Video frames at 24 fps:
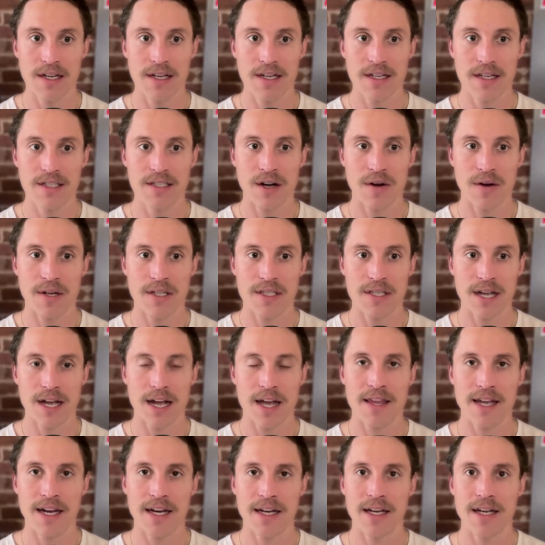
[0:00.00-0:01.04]
So I
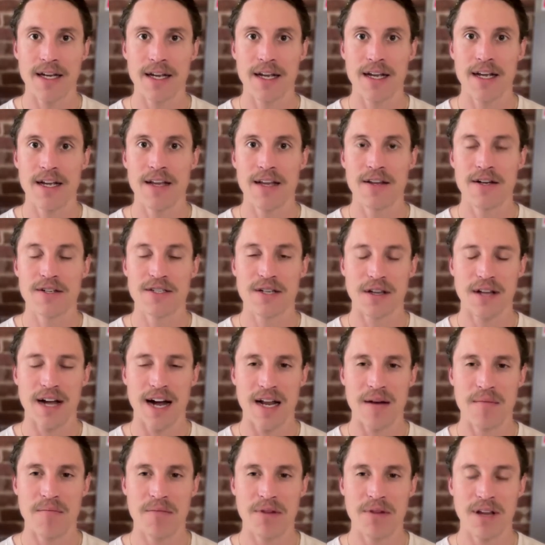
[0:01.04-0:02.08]
think there's a
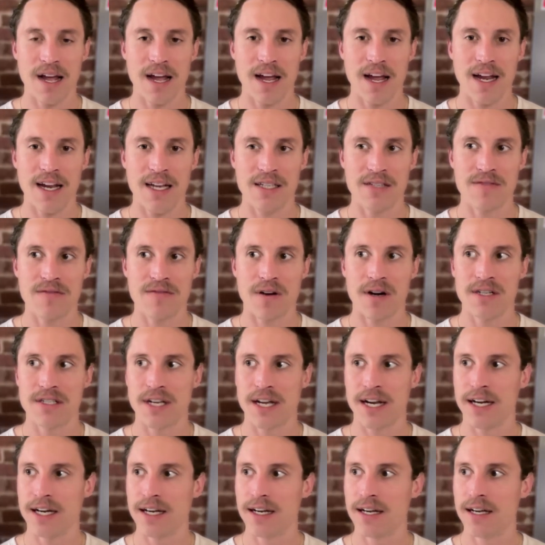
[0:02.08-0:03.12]
lot at play as far as
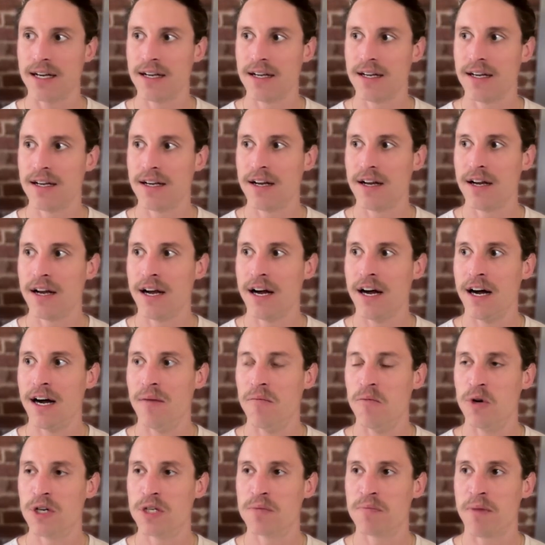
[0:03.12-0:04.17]
like
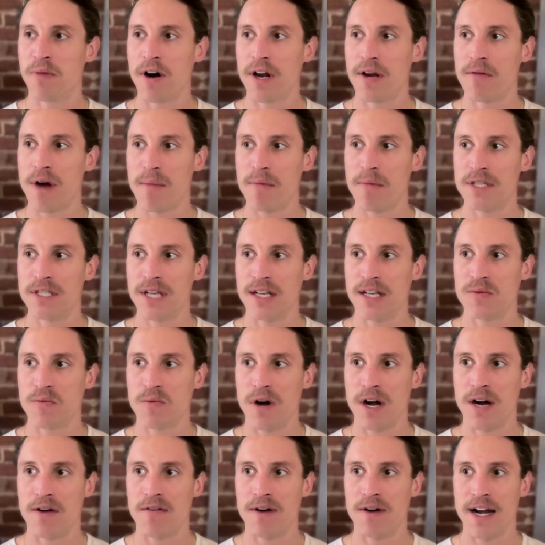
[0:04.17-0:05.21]
which party represents
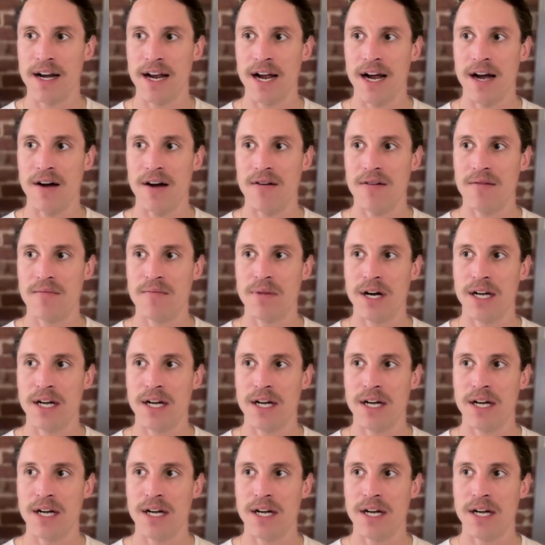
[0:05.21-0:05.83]
what right now.